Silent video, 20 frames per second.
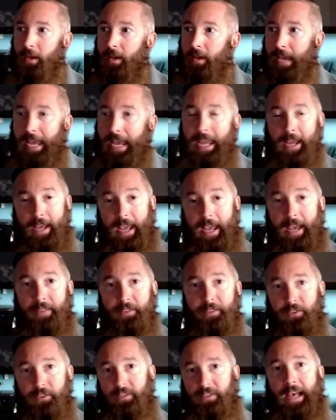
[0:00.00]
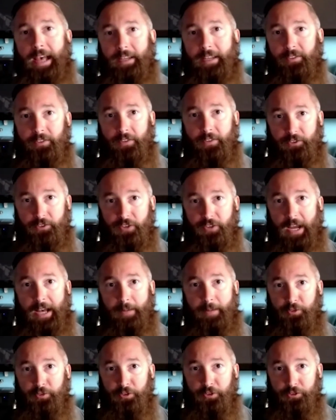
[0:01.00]
And the size of the
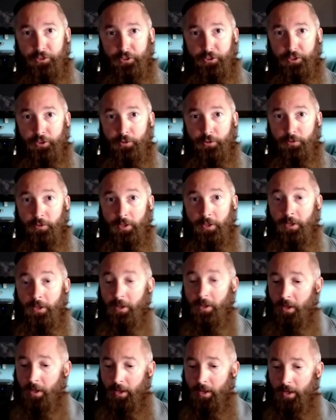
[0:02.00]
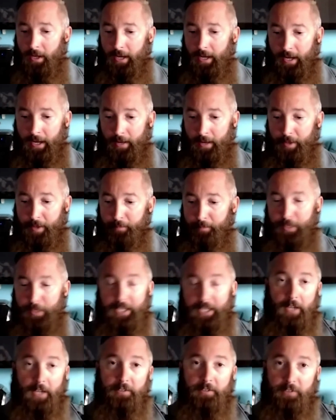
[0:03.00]
jobs that you're using.
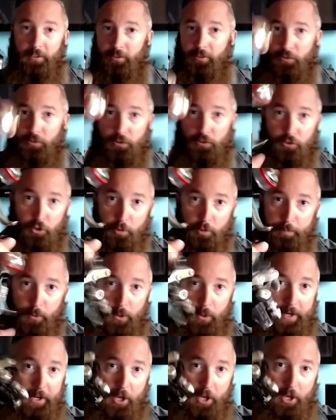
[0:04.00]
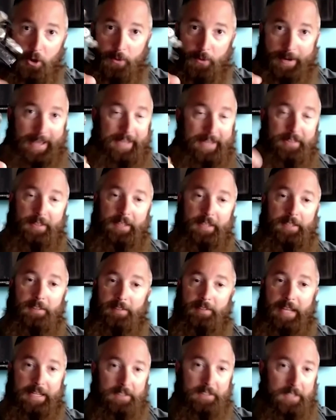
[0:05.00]
Because this is a 2.0, and I think
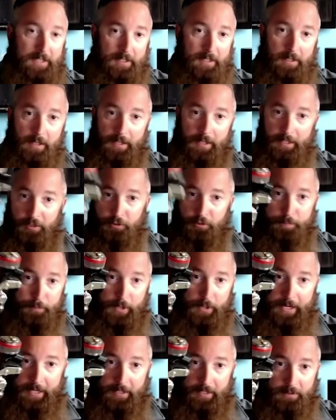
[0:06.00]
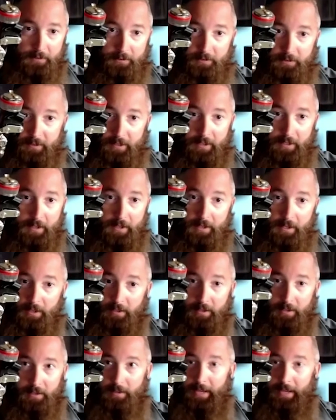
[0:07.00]
it's ideal and it sprays
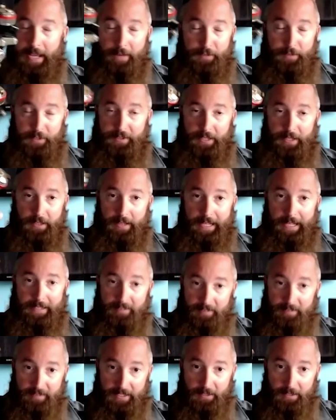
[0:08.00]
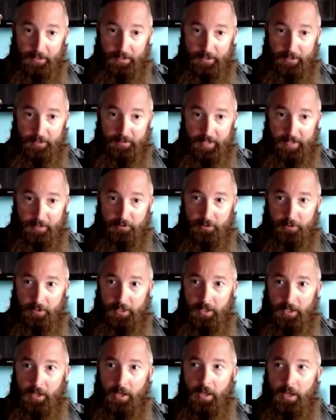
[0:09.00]
everything like sealer
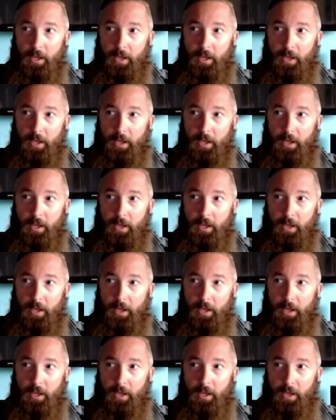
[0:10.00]
essentially.